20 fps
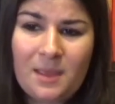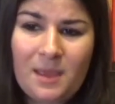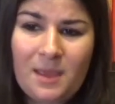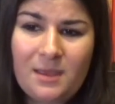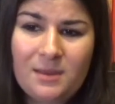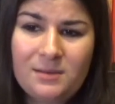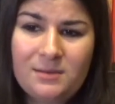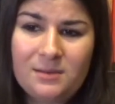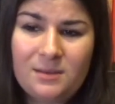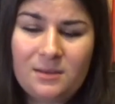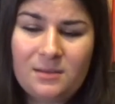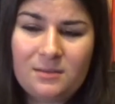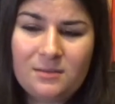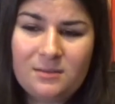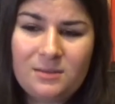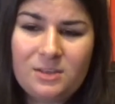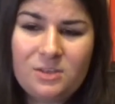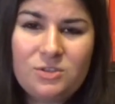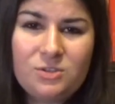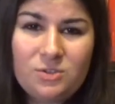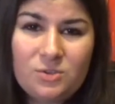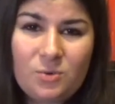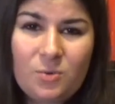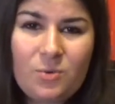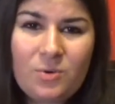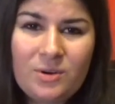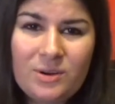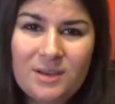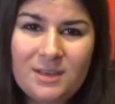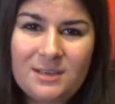And these
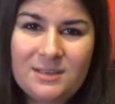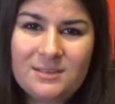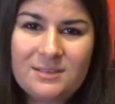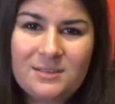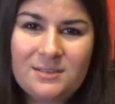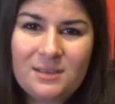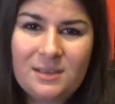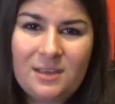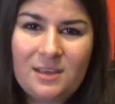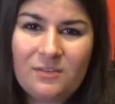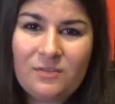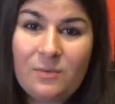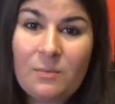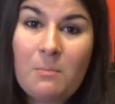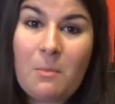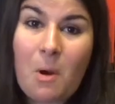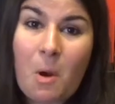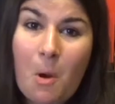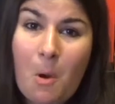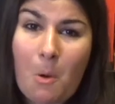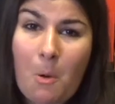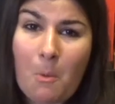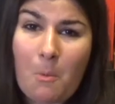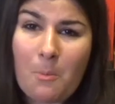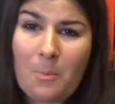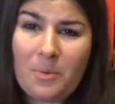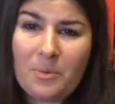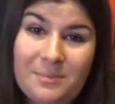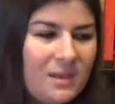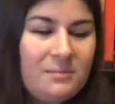stories give him
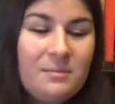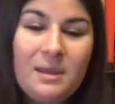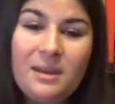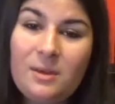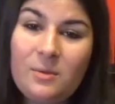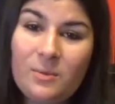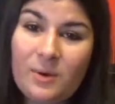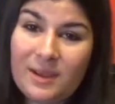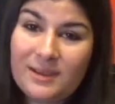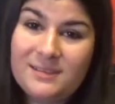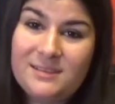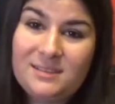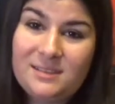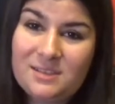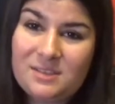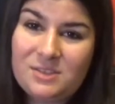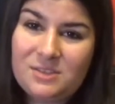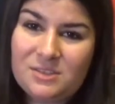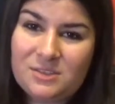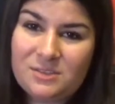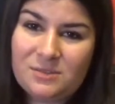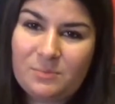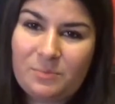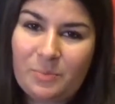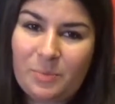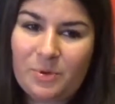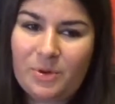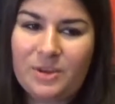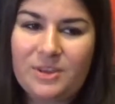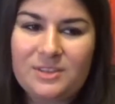hope. In many ways, this
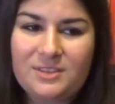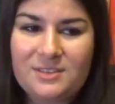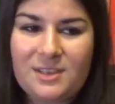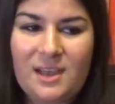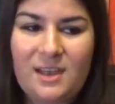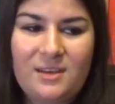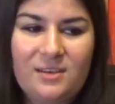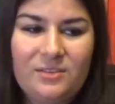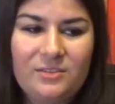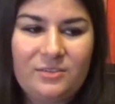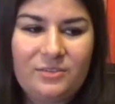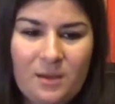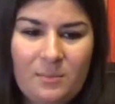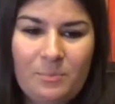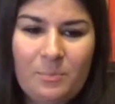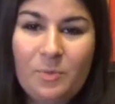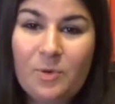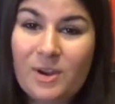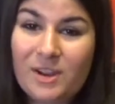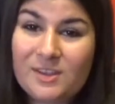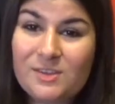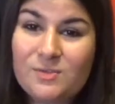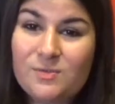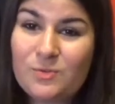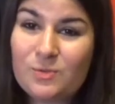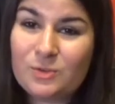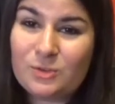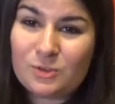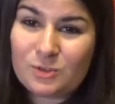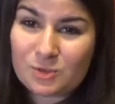book is kind of a praise
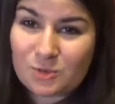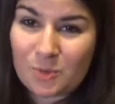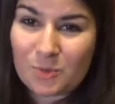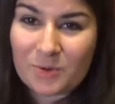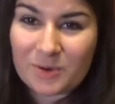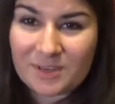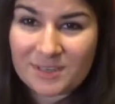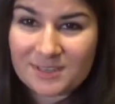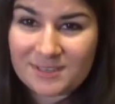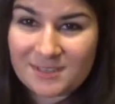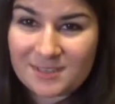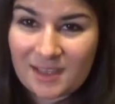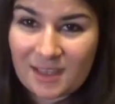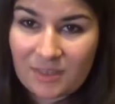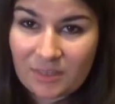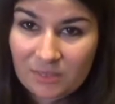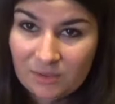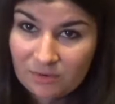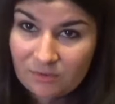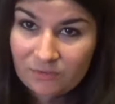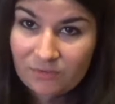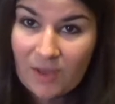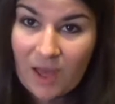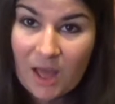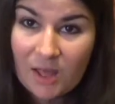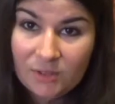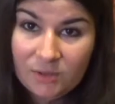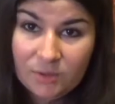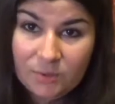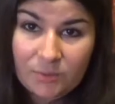for stories and their
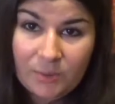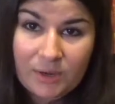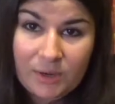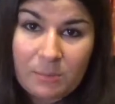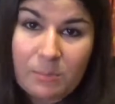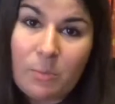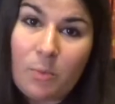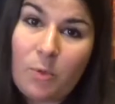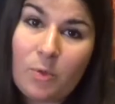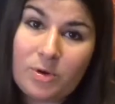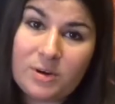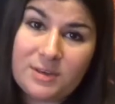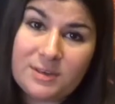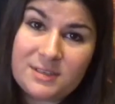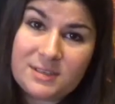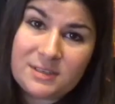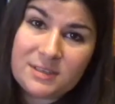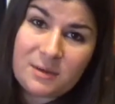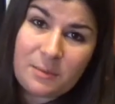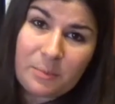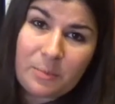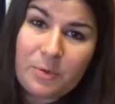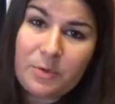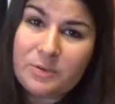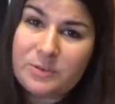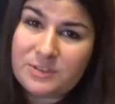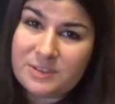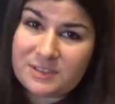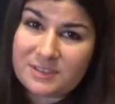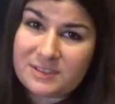value and importance in a
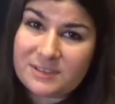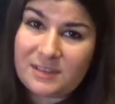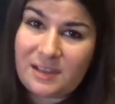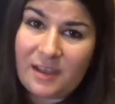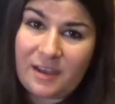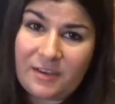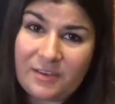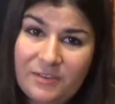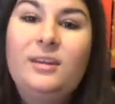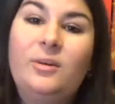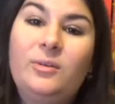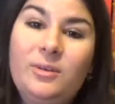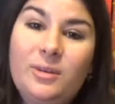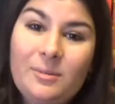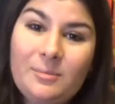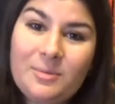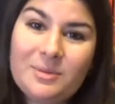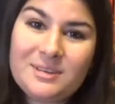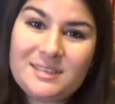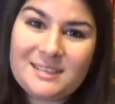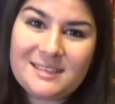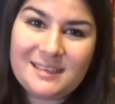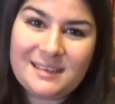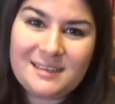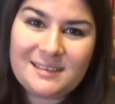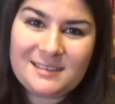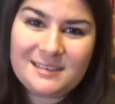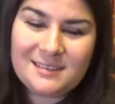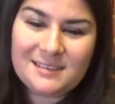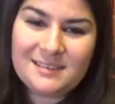person's life. Now, number
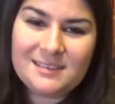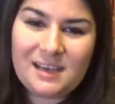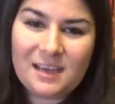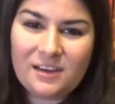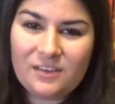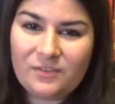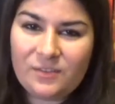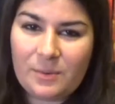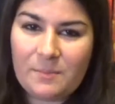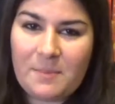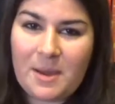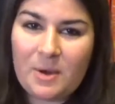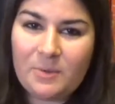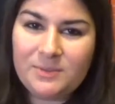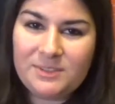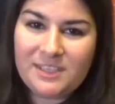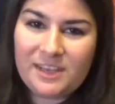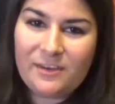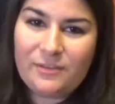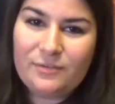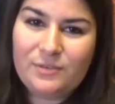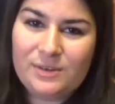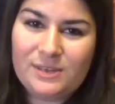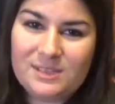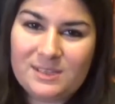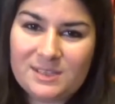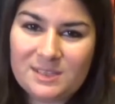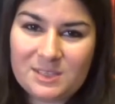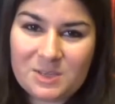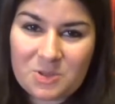6 is kind of a Mount
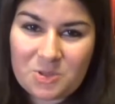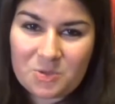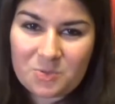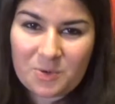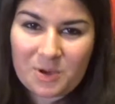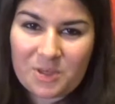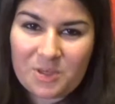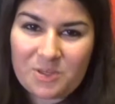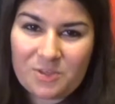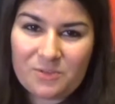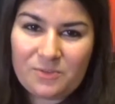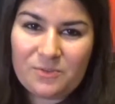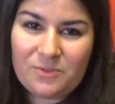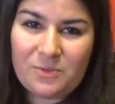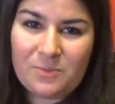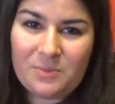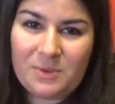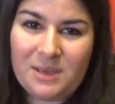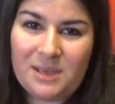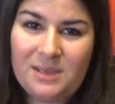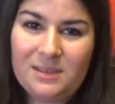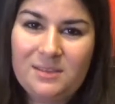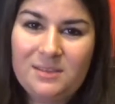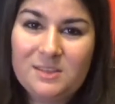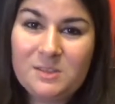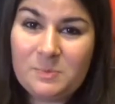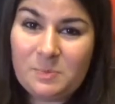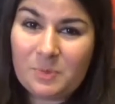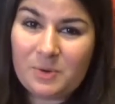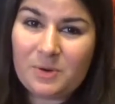Everest situation for me.
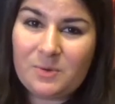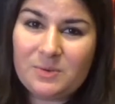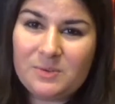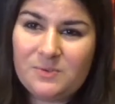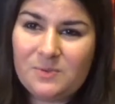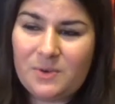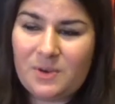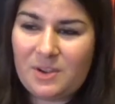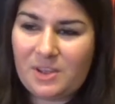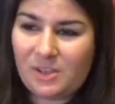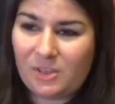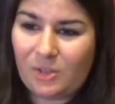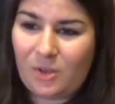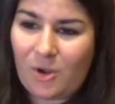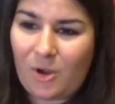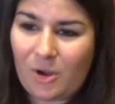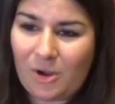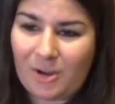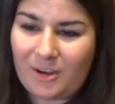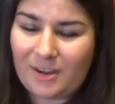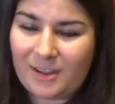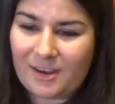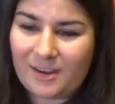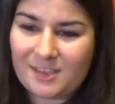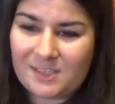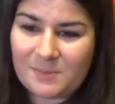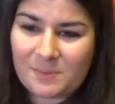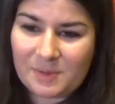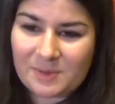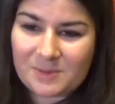This book was very long and
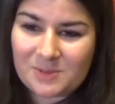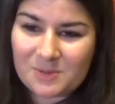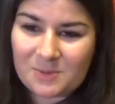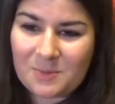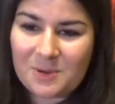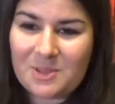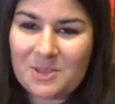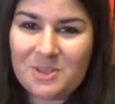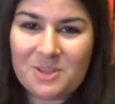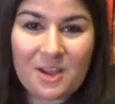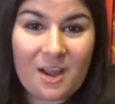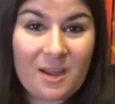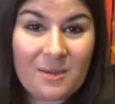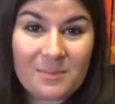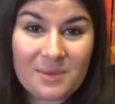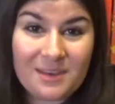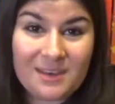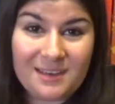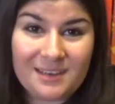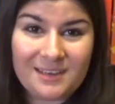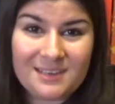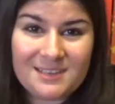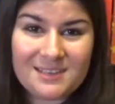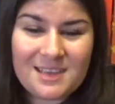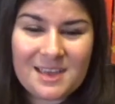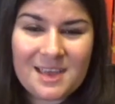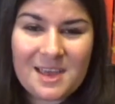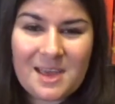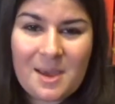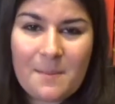I spent so much time in it,
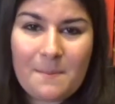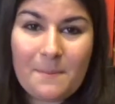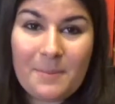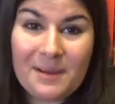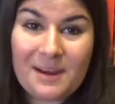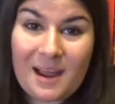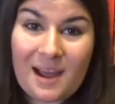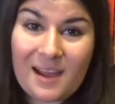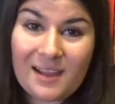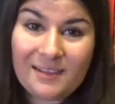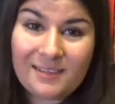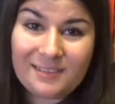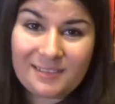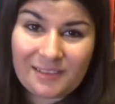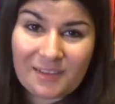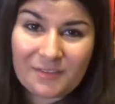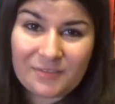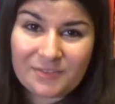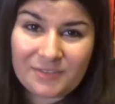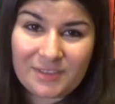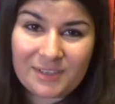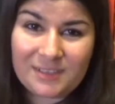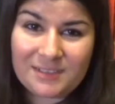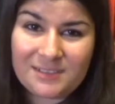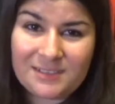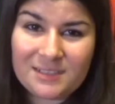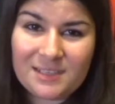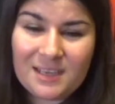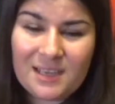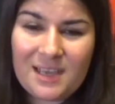but I loved
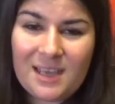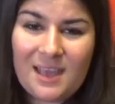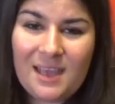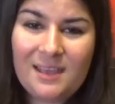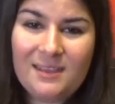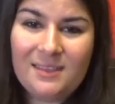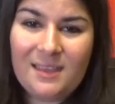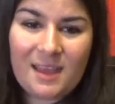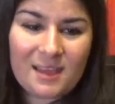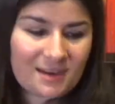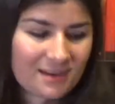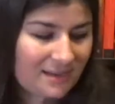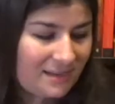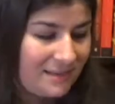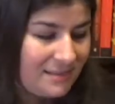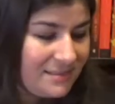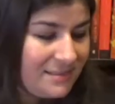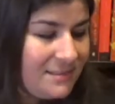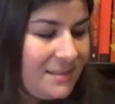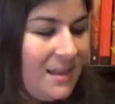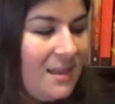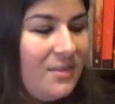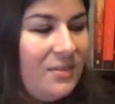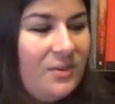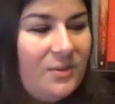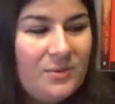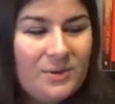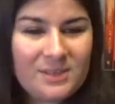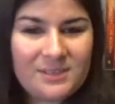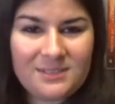it. And that is
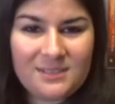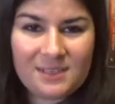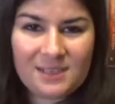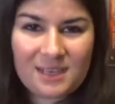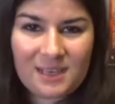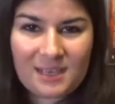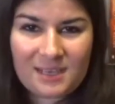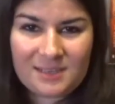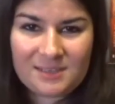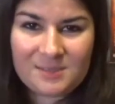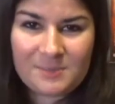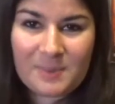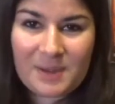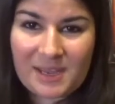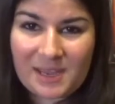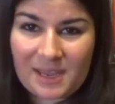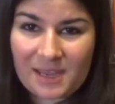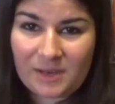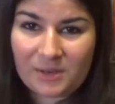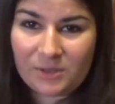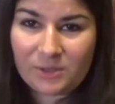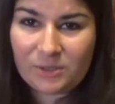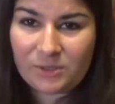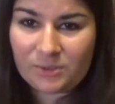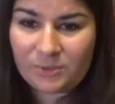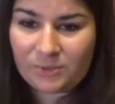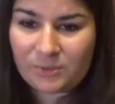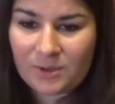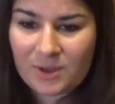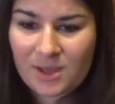The Grace of Kings by Ken
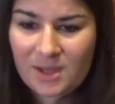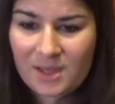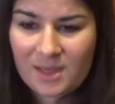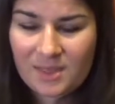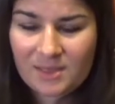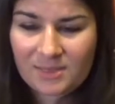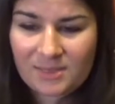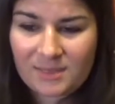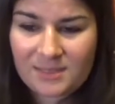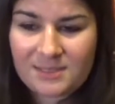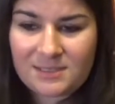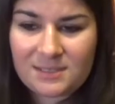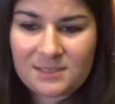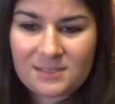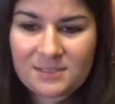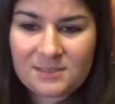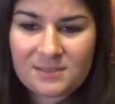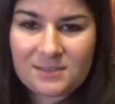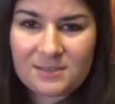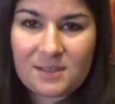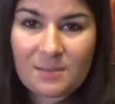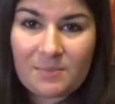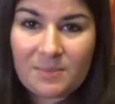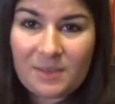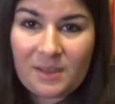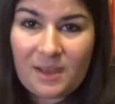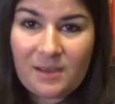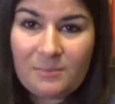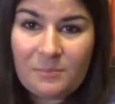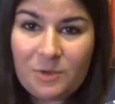Liu. This is
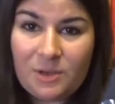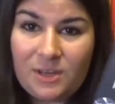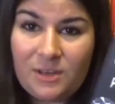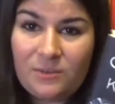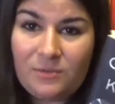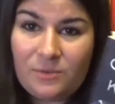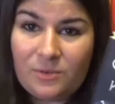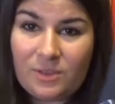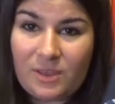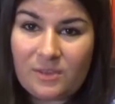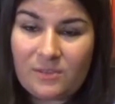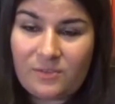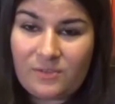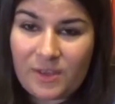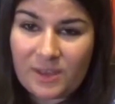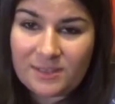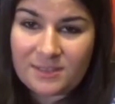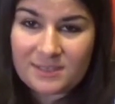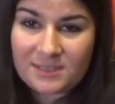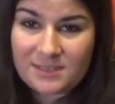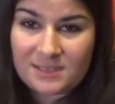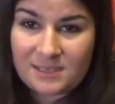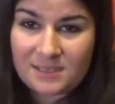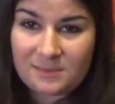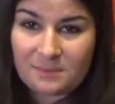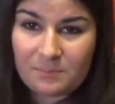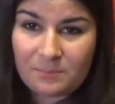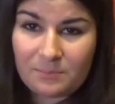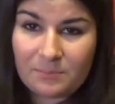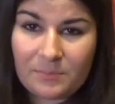something I'm reading for that
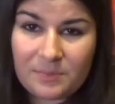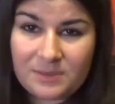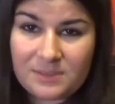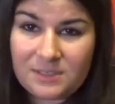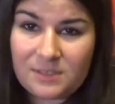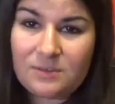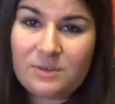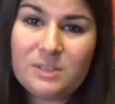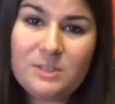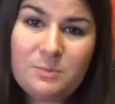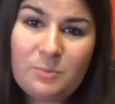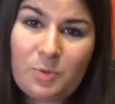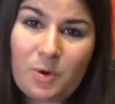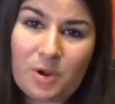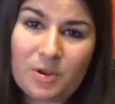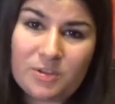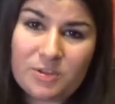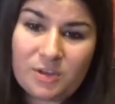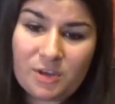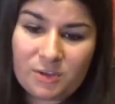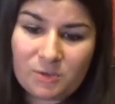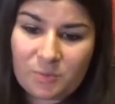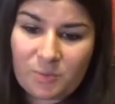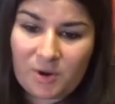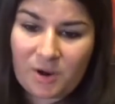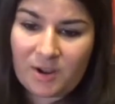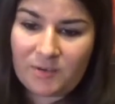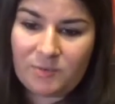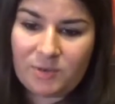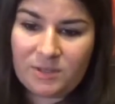fantasy series project
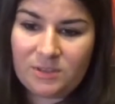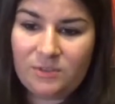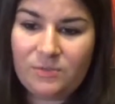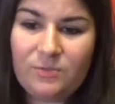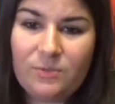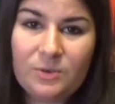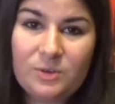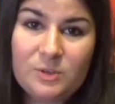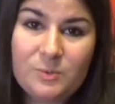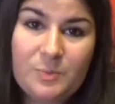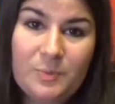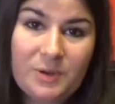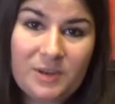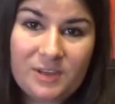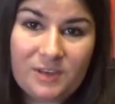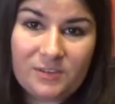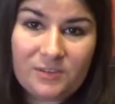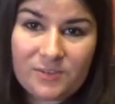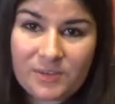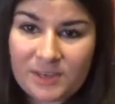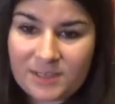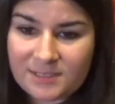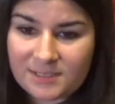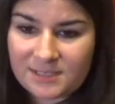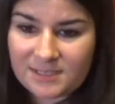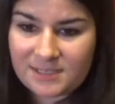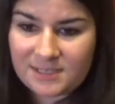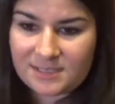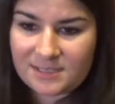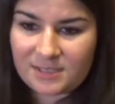where I read the first book in a
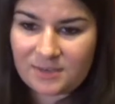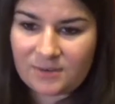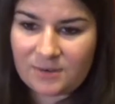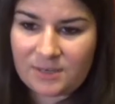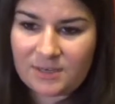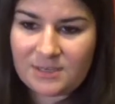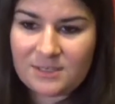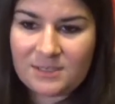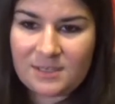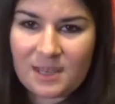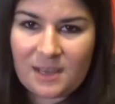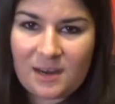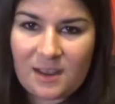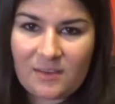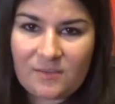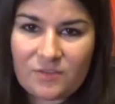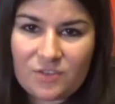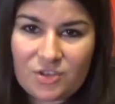fantasy series, and I've